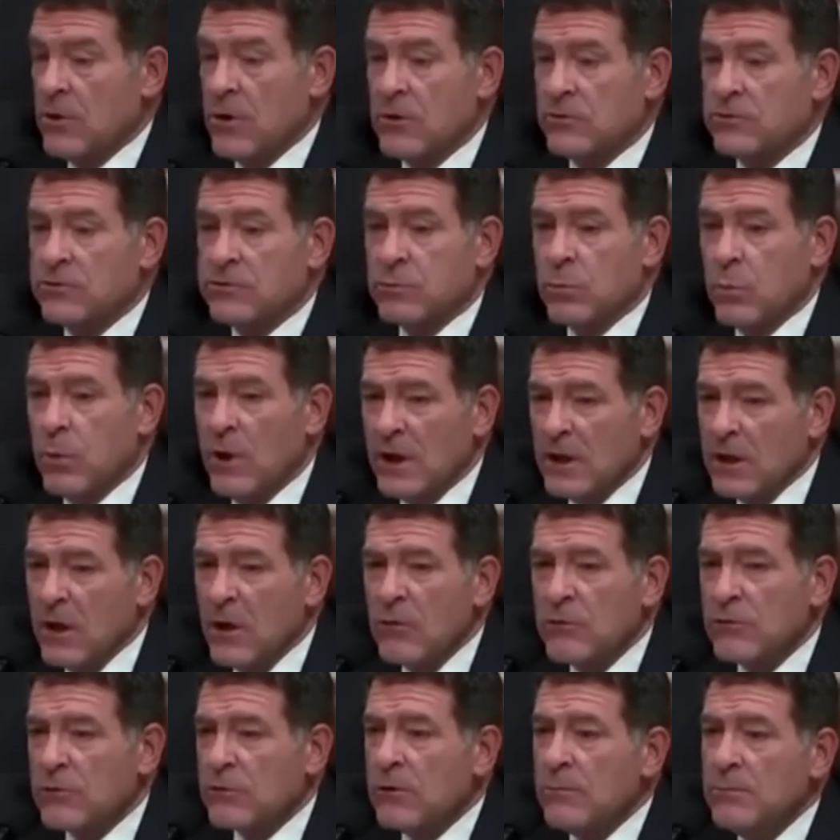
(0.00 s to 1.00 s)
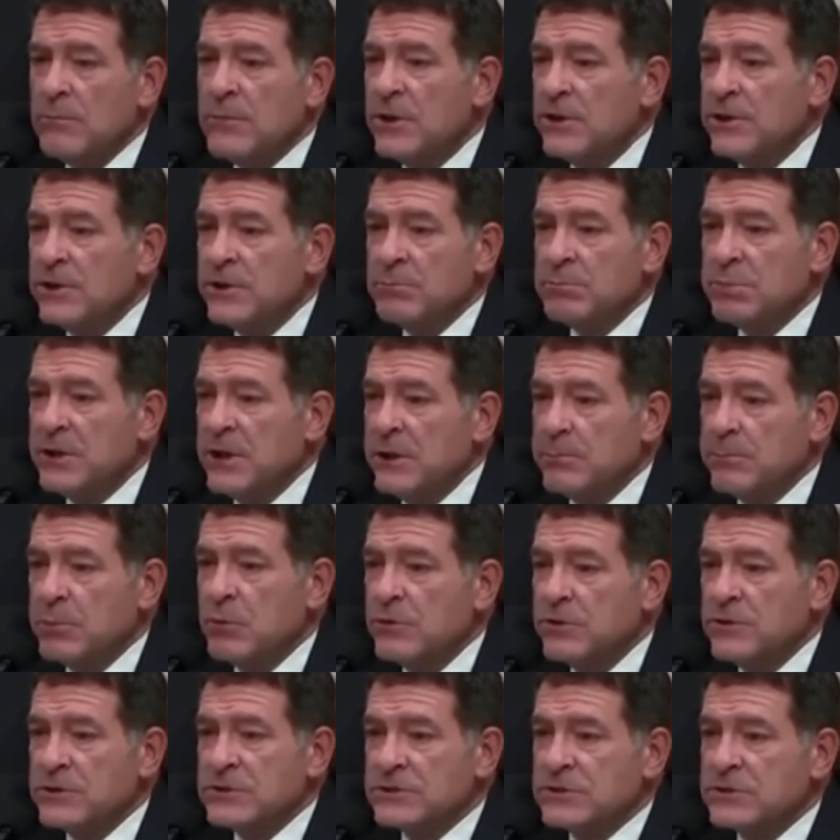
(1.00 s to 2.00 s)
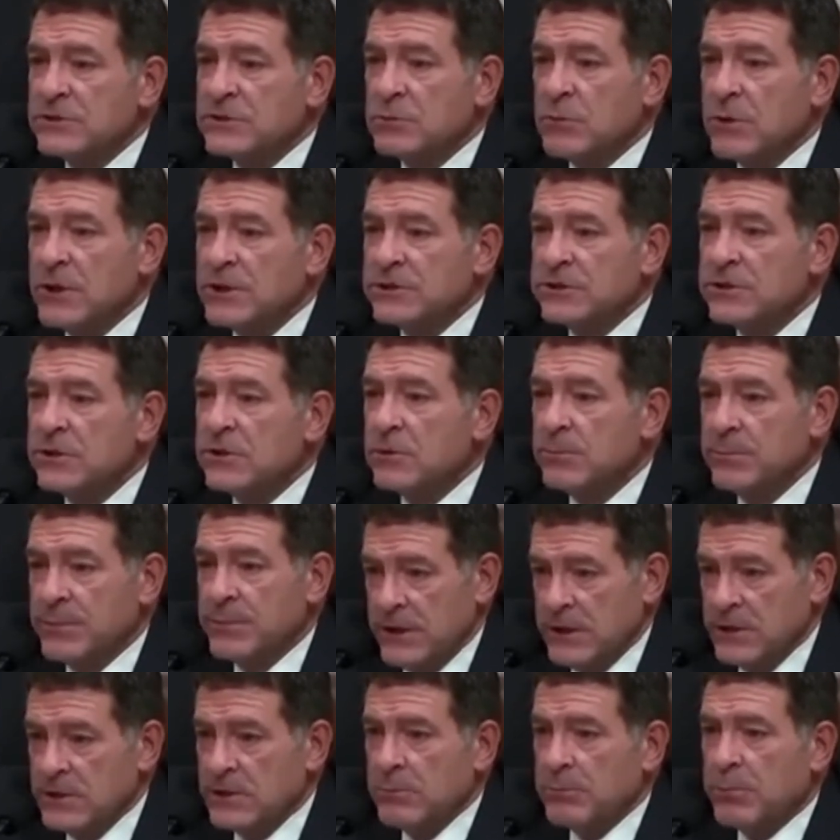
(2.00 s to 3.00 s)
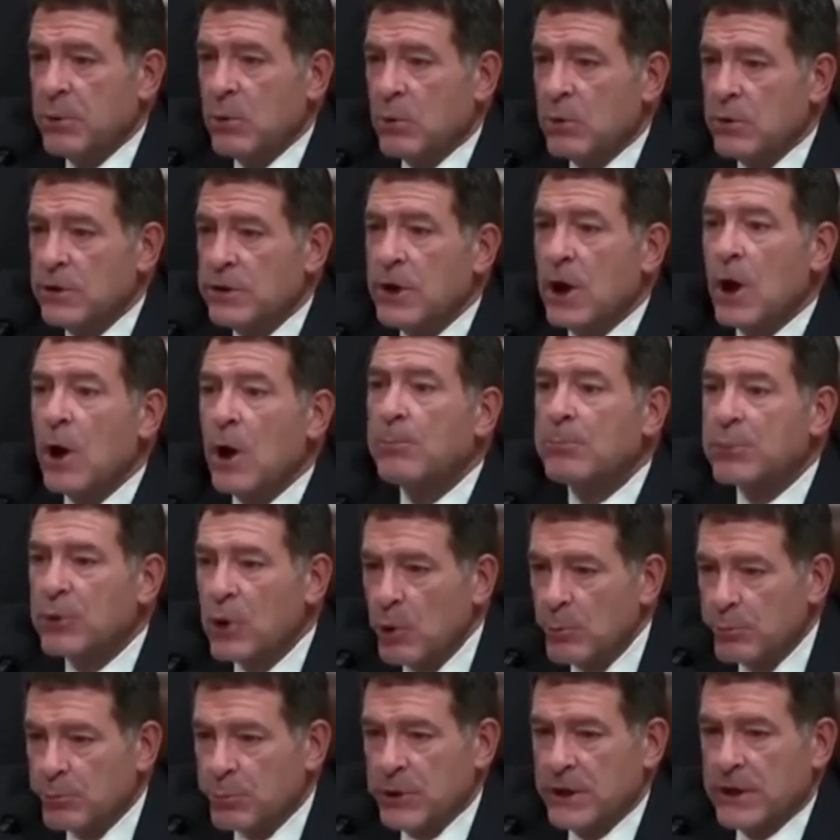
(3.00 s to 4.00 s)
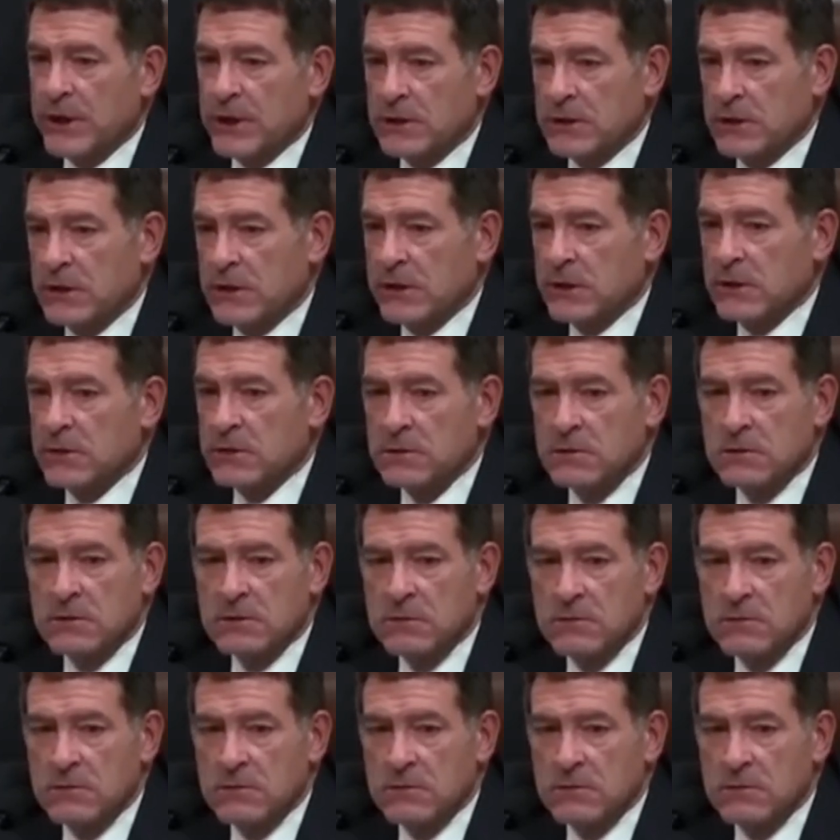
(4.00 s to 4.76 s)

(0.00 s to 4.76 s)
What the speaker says: and there's well over 1 million people in this situation that are being deported appropriately.